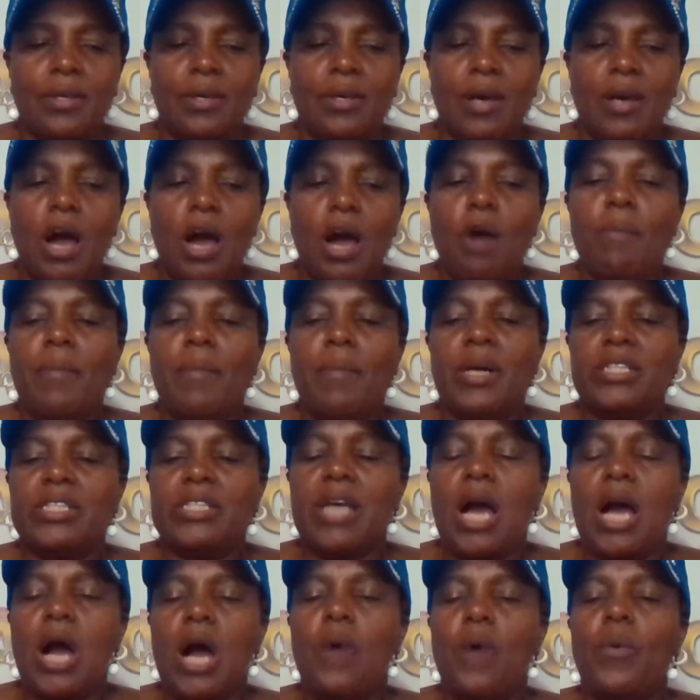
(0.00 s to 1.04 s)
How much
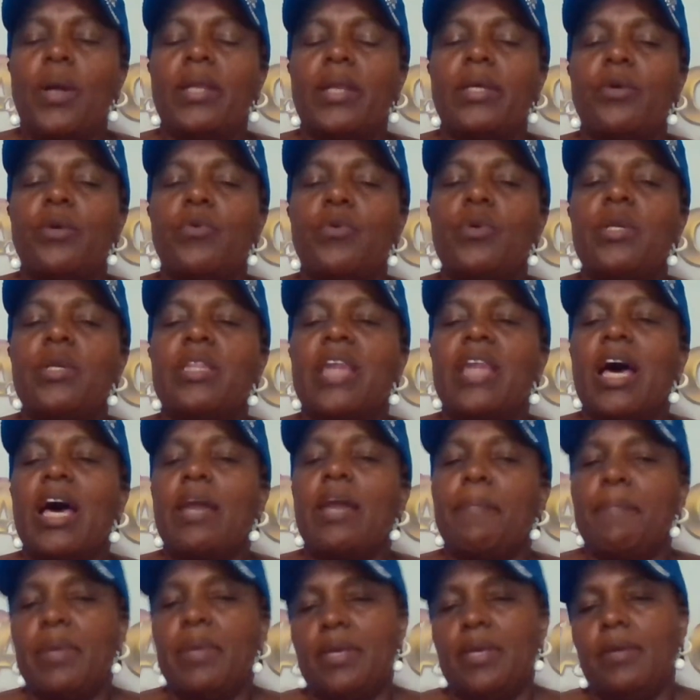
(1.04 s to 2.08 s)
hourly would that
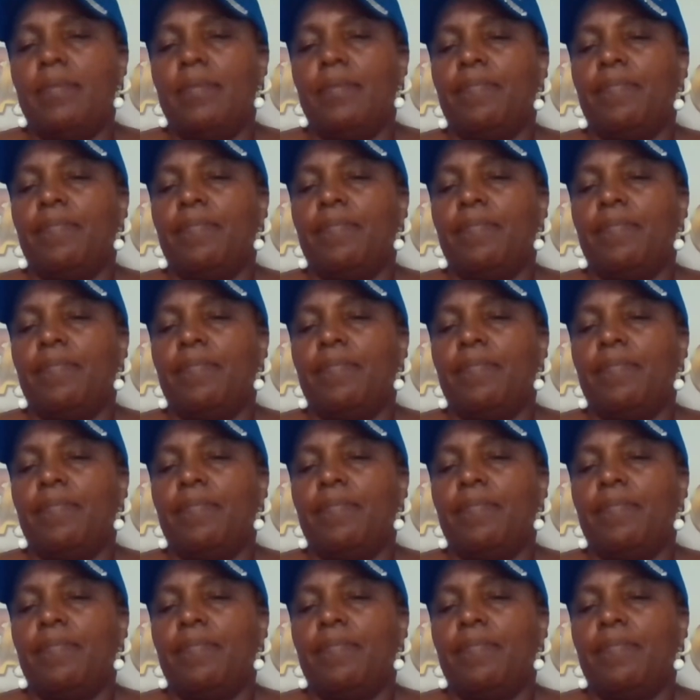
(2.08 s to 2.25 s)
be?